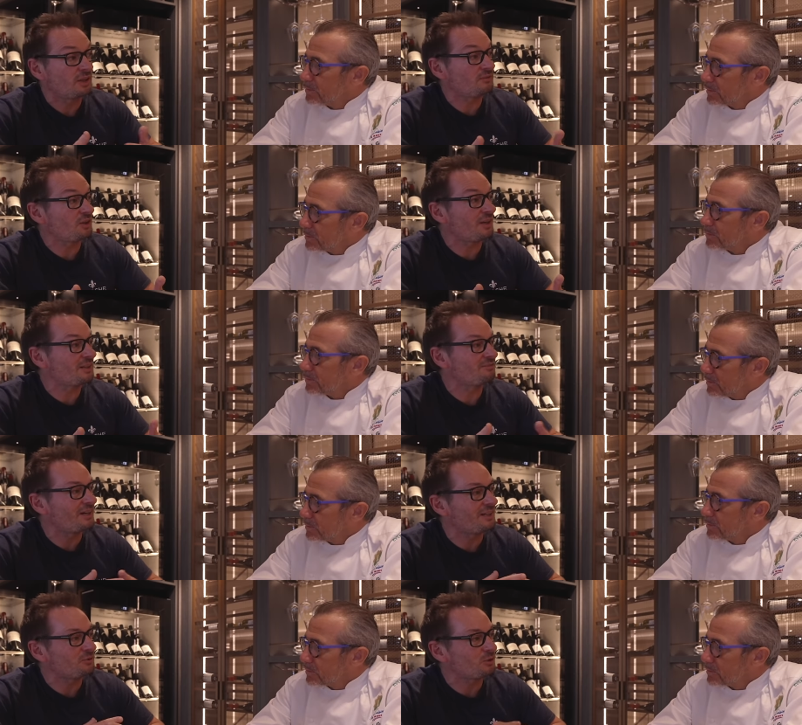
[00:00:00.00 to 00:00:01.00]
Speaker 1: have you got any
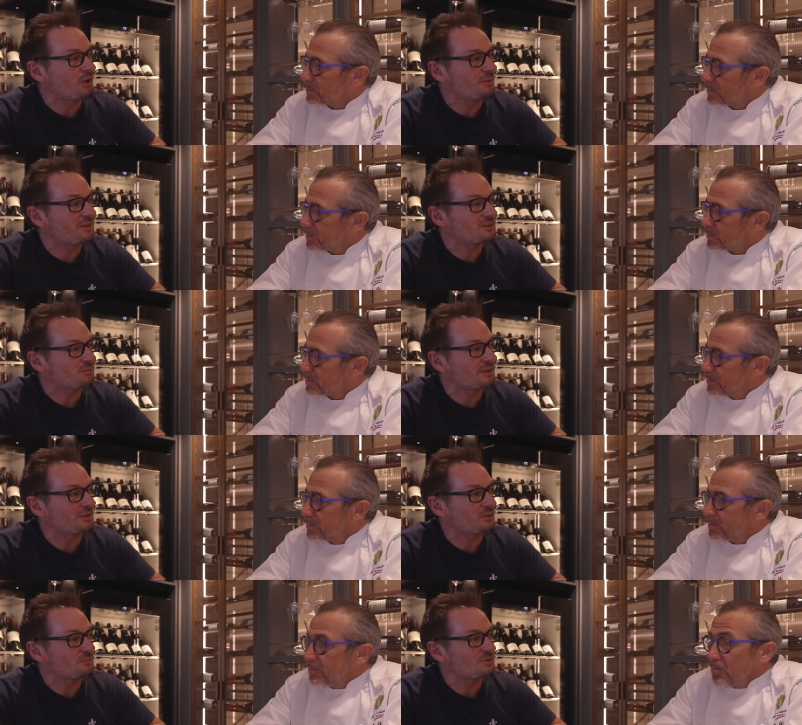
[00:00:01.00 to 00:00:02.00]
final comments
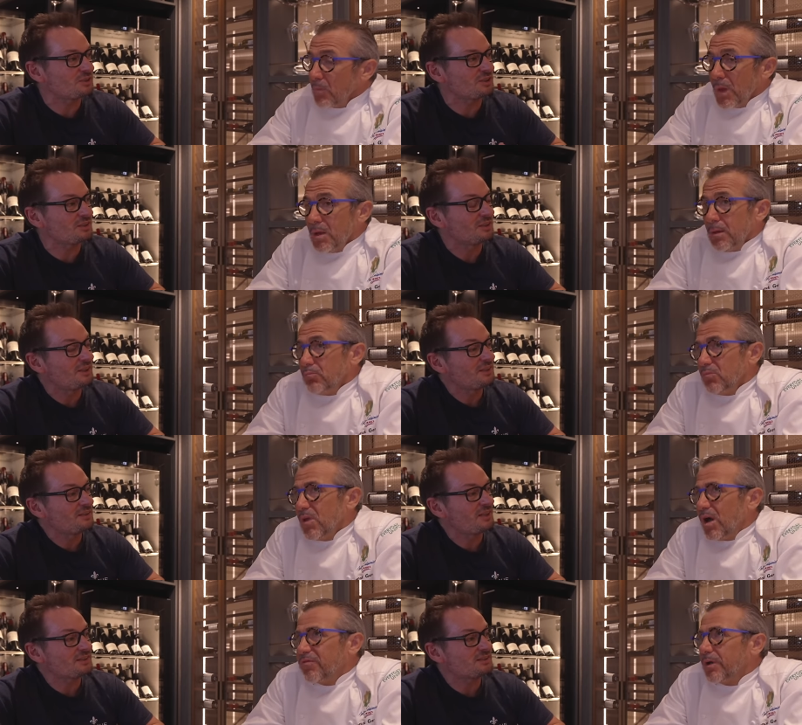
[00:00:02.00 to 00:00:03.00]
when it comes to
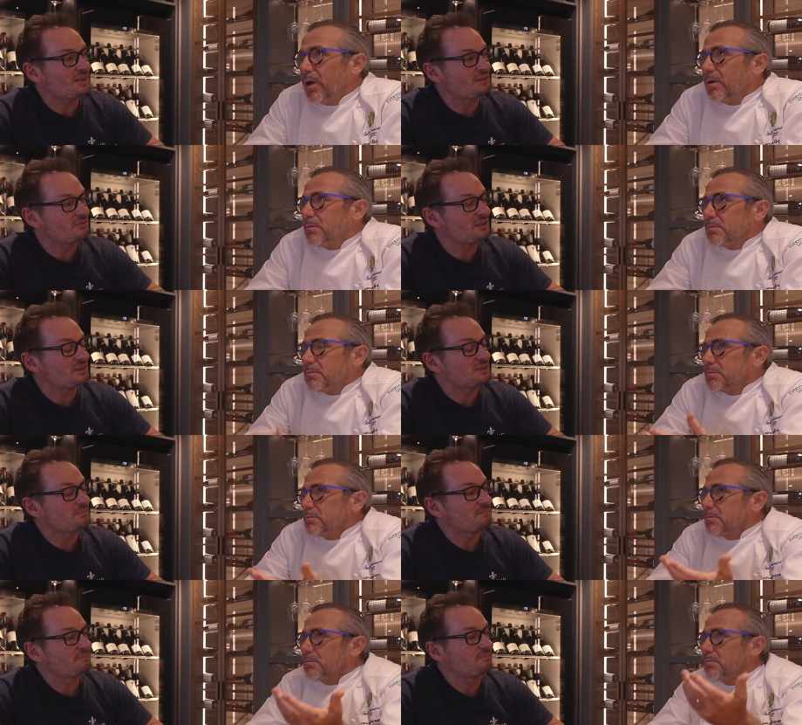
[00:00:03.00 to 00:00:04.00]
no, that side of
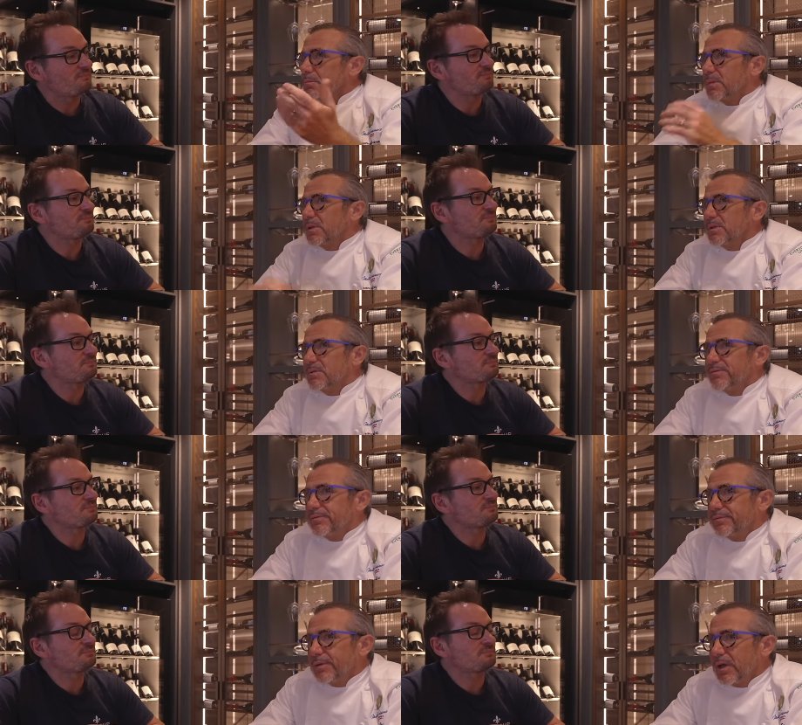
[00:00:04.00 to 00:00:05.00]
things?
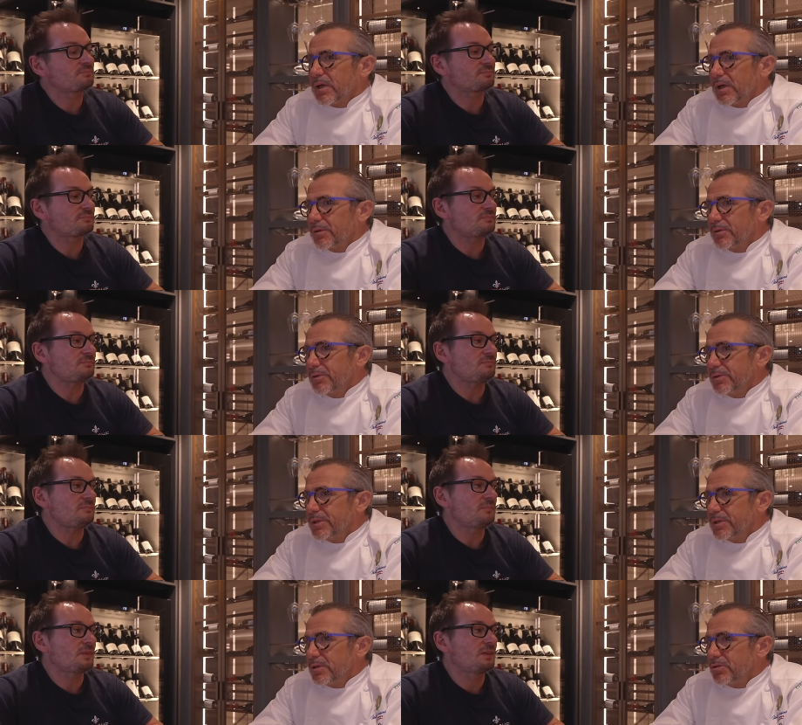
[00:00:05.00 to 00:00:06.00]
Speaker 2: Yeah, you
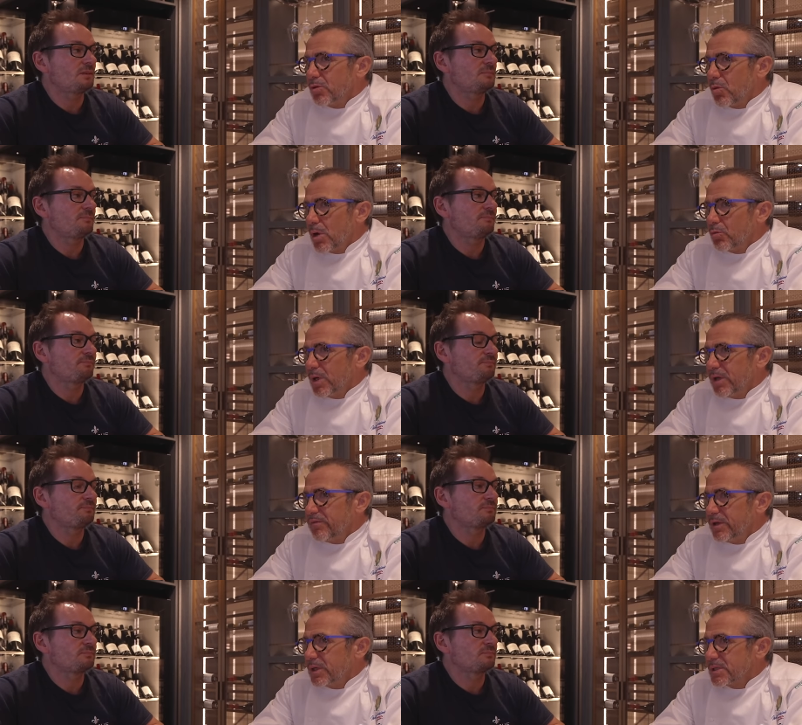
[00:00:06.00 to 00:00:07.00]
know, the, the, the world we're
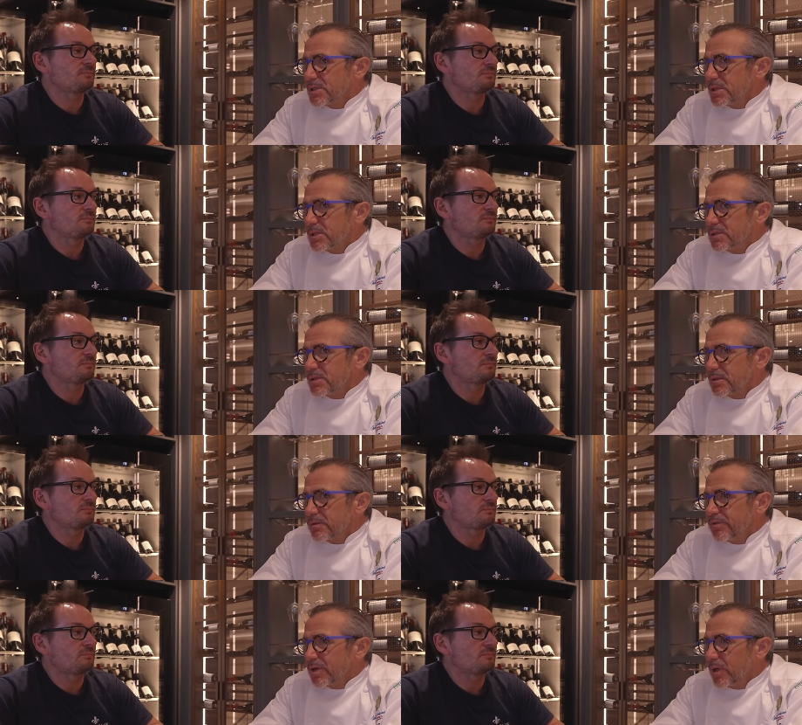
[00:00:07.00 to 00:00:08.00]
living is it's
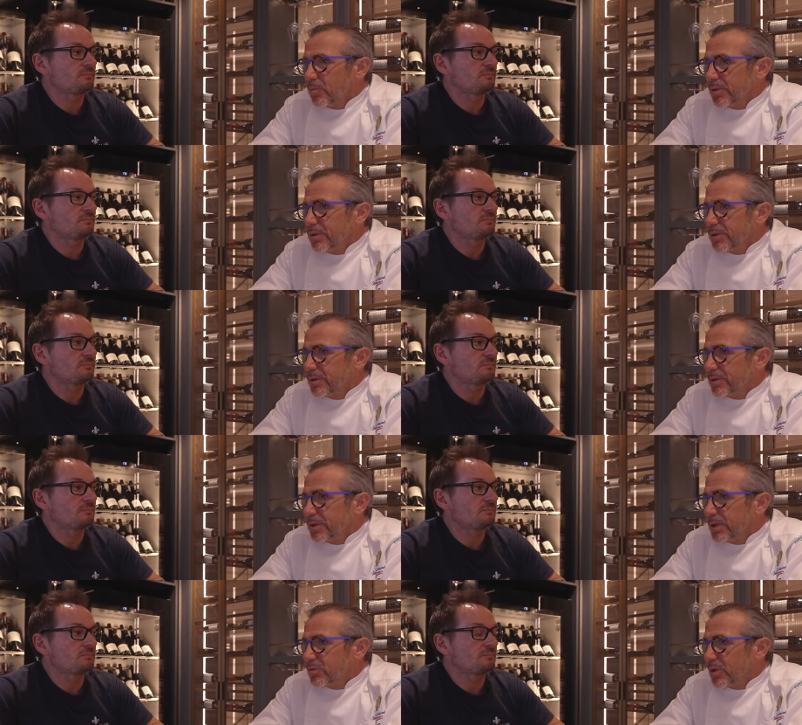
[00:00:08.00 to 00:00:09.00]
uh, very important
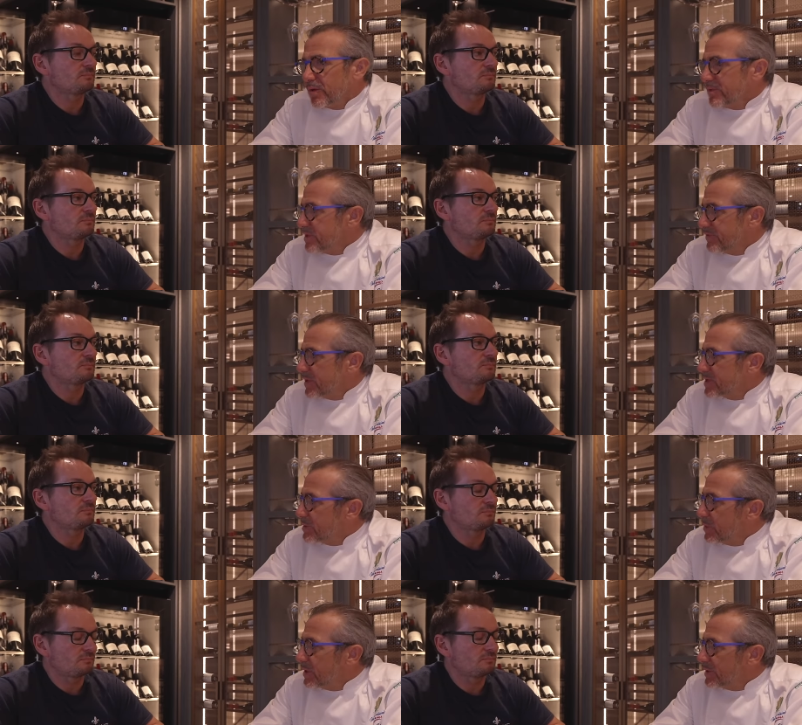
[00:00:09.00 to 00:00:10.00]
that, that we have this
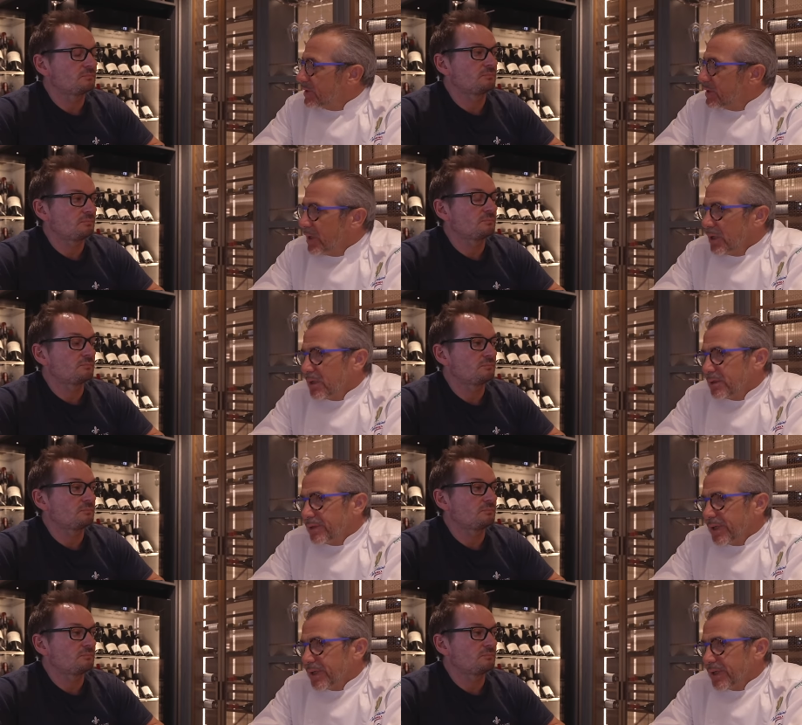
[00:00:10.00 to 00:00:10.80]
flexibility and